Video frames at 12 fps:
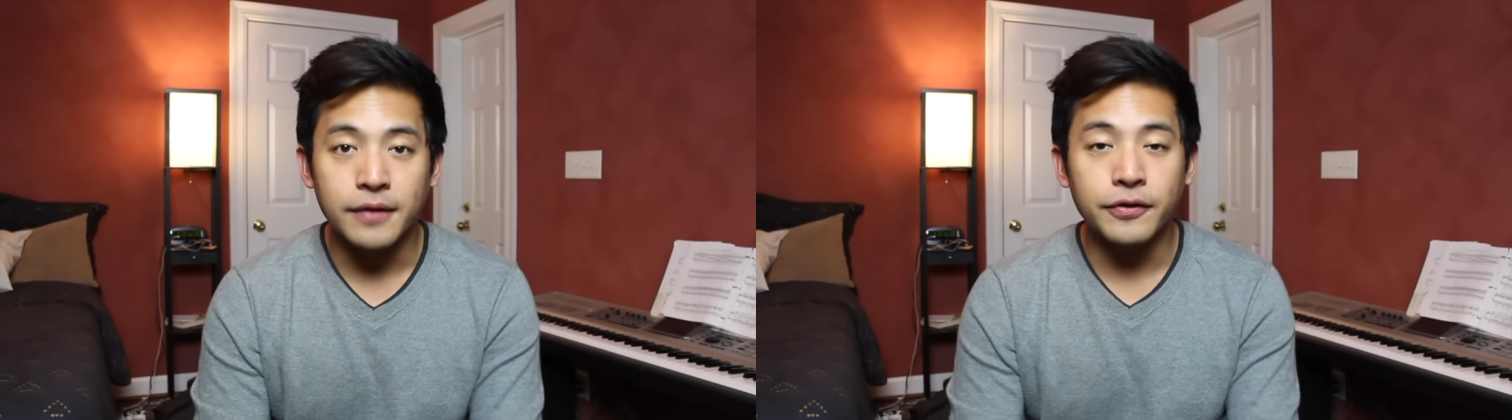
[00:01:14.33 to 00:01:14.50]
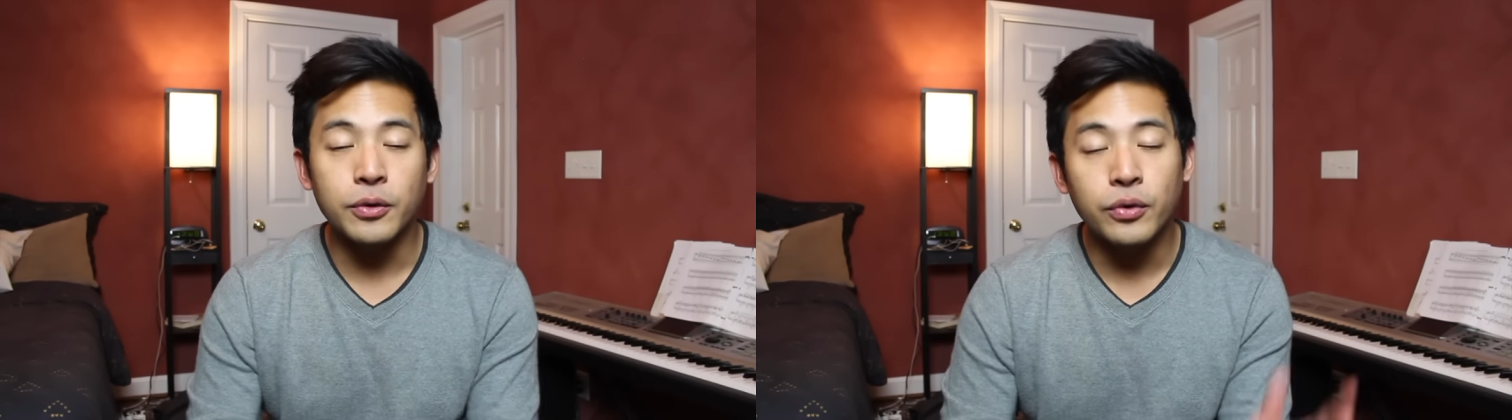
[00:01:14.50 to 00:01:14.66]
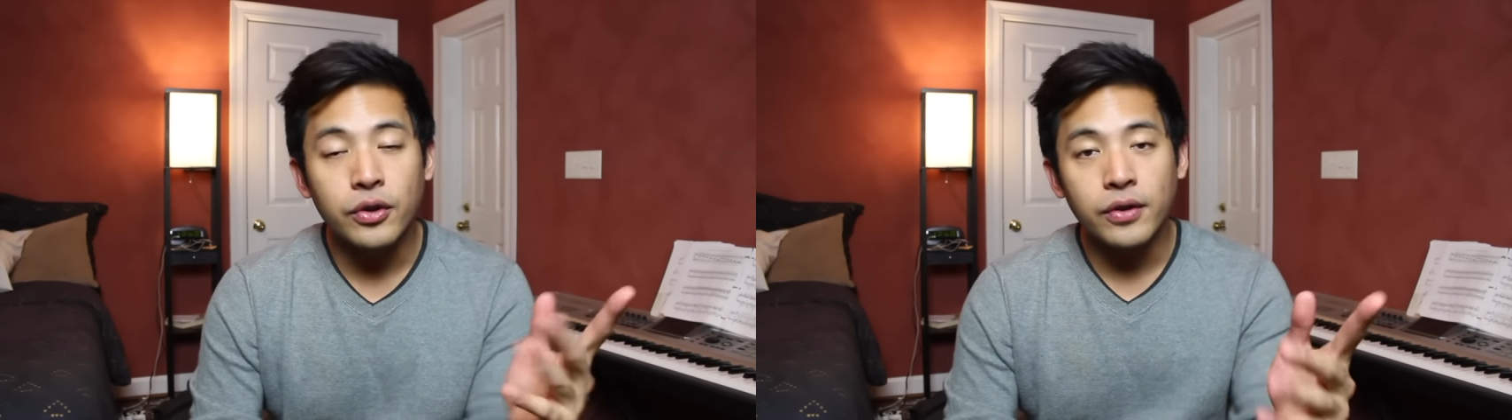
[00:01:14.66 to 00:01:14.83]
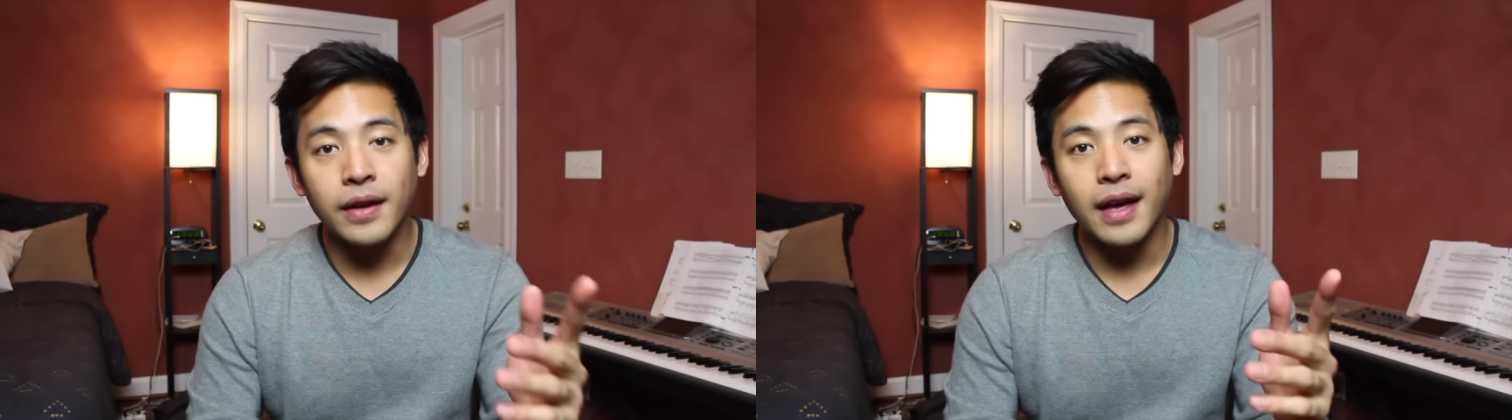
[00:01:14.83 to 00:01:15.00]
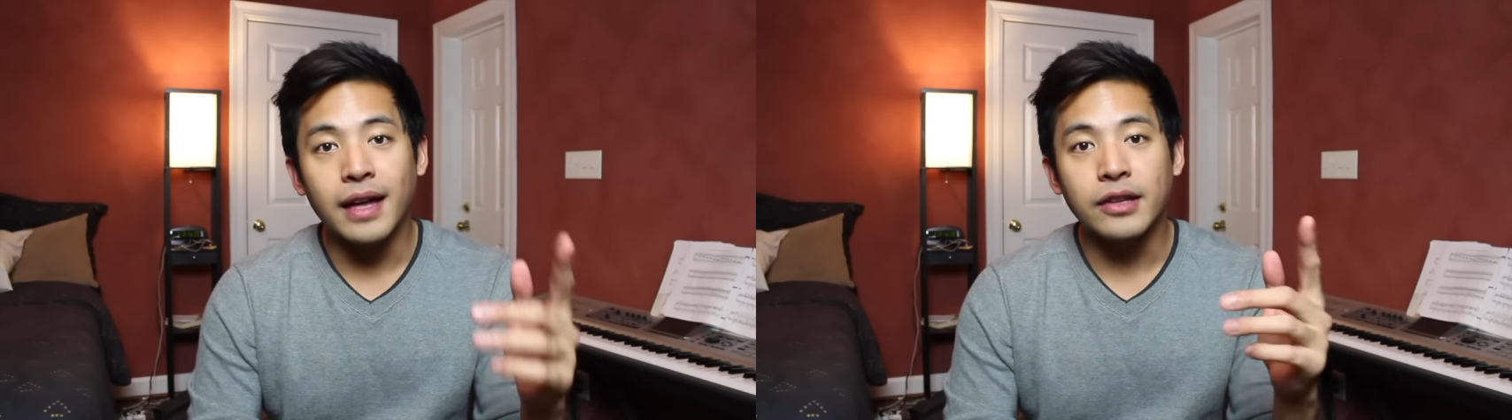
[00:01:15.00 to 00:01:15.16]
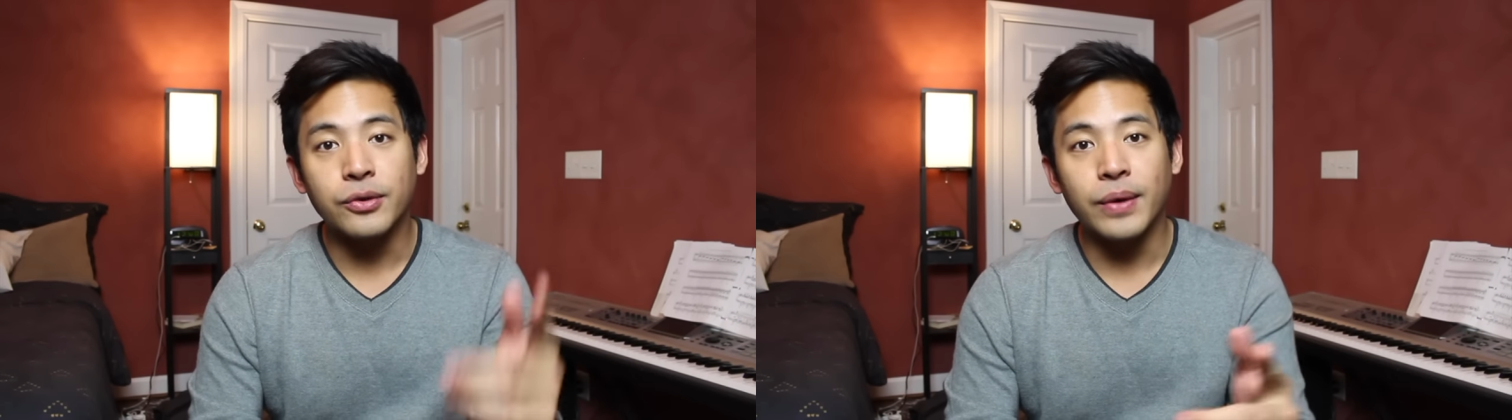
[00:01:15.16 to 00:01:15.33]
If you look
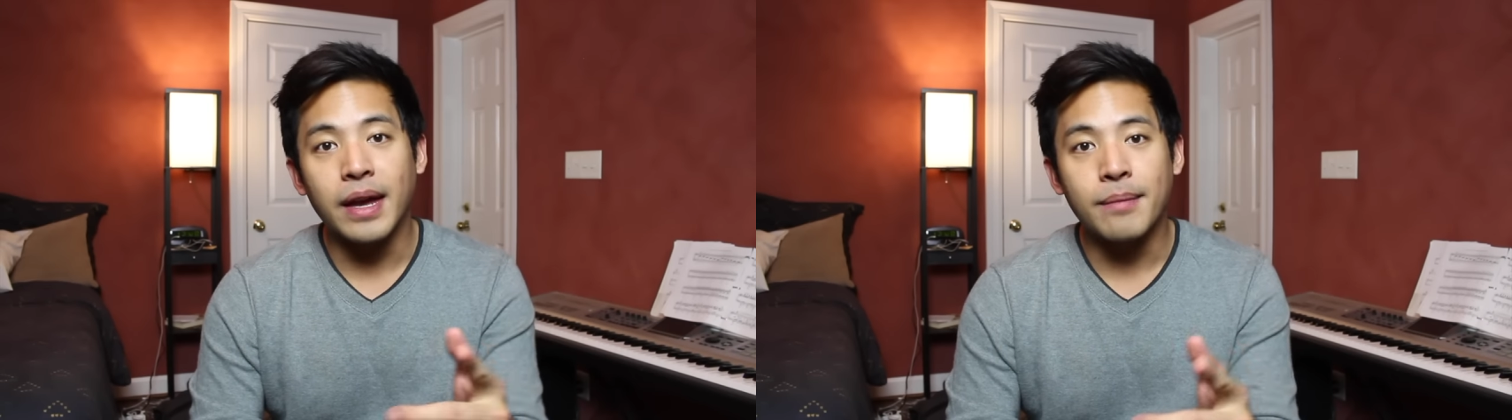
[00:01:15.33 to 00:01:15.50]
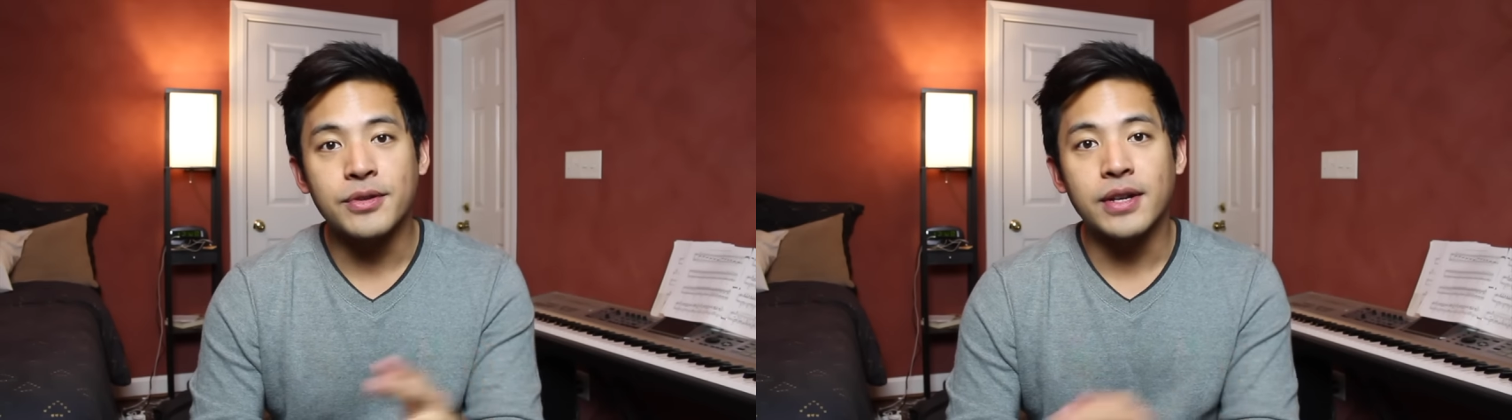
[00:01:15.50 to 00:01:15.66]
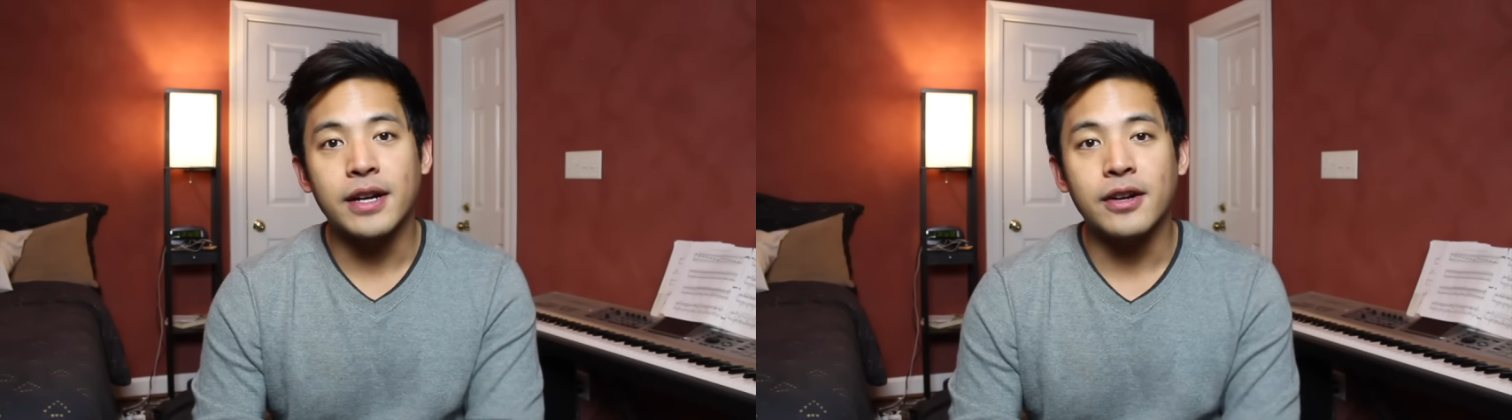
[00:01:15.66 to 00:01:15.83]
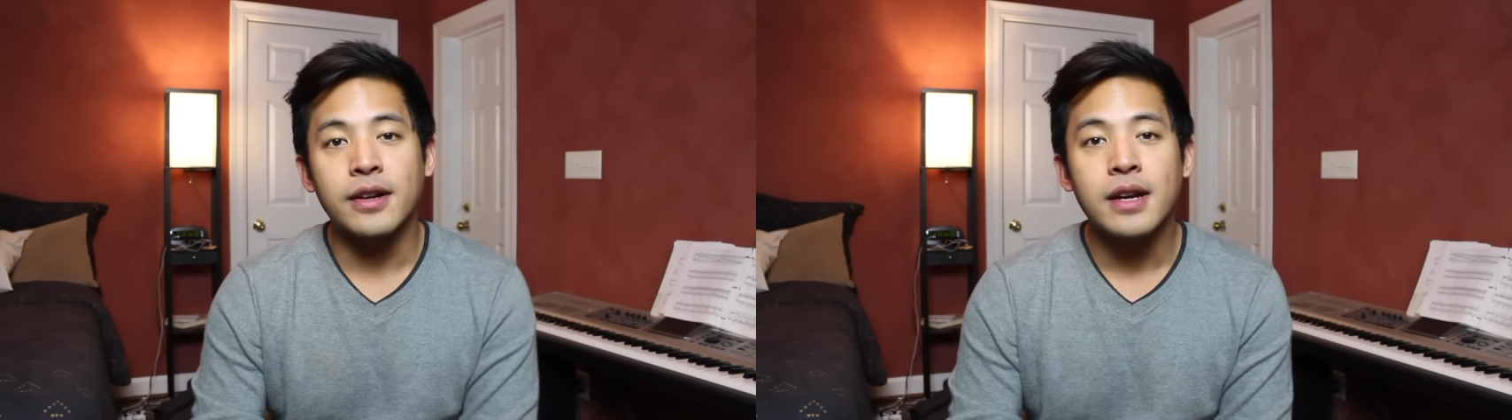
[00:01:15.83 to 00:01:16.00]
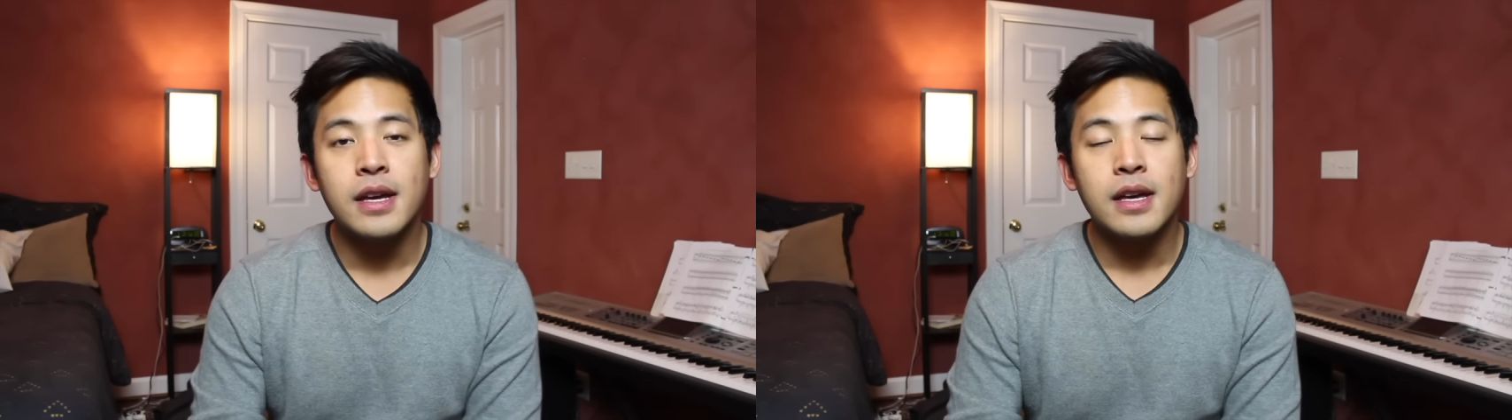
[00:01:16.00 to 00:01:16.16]
at New Hampshire,